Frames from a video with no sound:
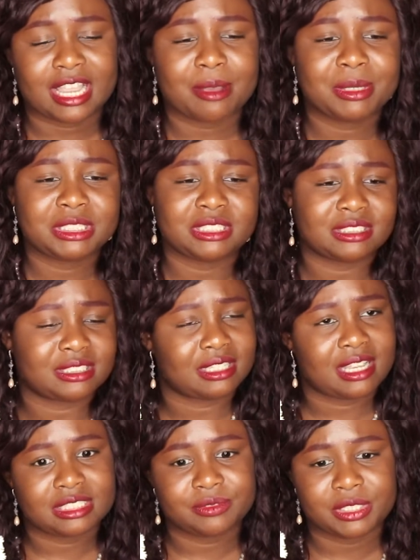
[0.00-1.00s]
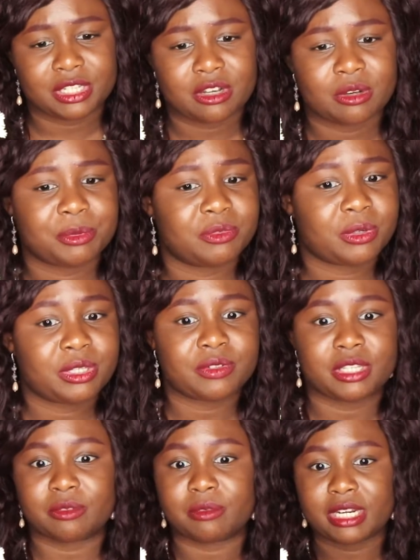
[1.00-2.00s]
Like I mentioned this in the last video, before you
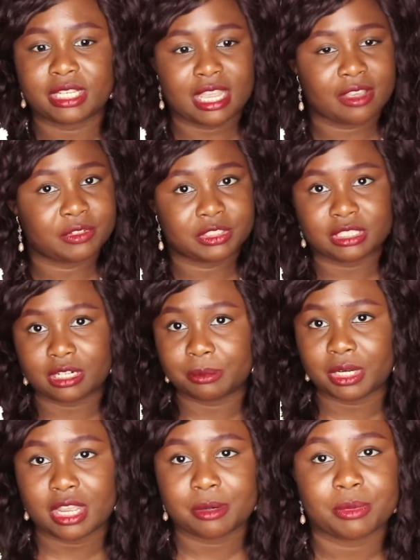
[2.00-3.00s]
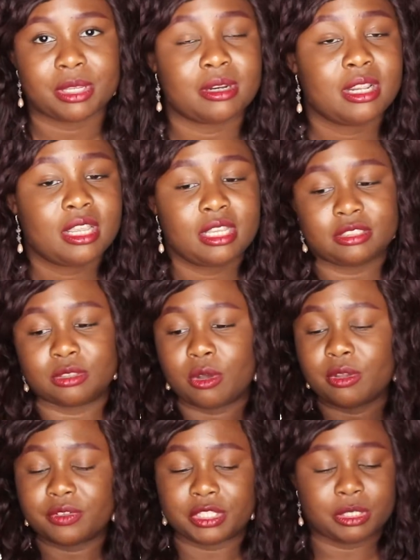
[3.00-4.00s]
even get ready, have your setup done. But to
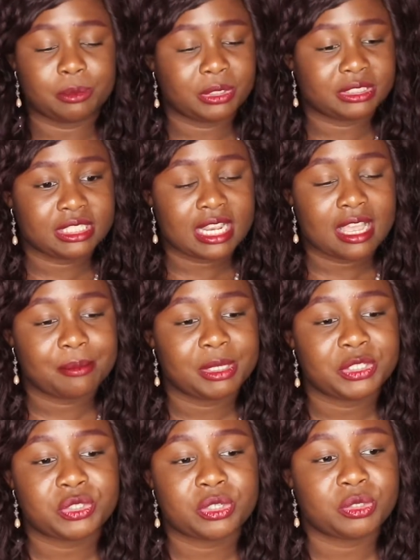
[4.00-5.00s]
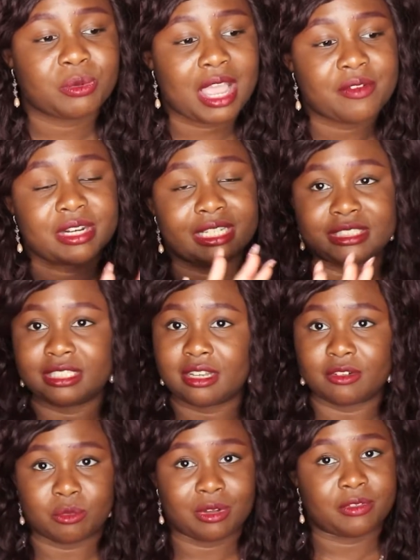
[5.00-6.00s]
go even deeper into that, make sure you have an
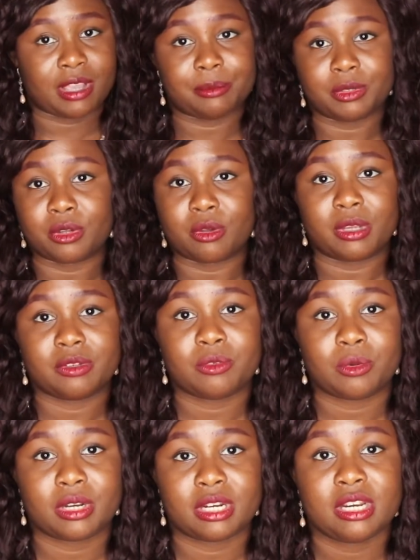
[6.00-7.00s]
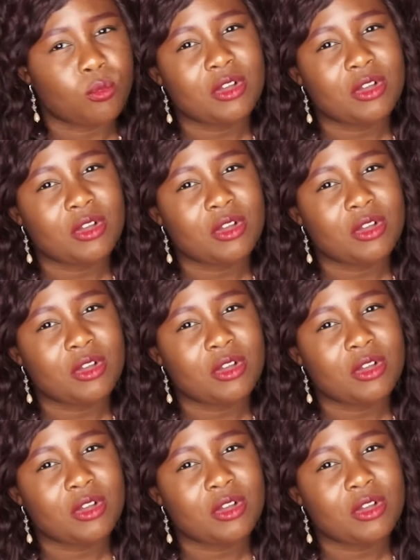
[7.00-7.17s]
idea of what vibe you're going for.